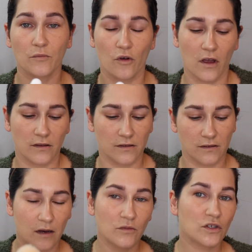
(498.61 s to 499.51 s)
Bronze.
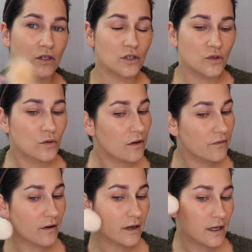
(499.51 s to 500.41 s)
And I'm just going to do a
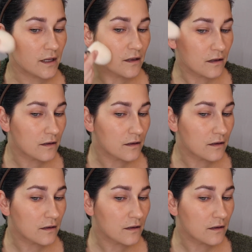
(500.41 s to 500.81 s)
very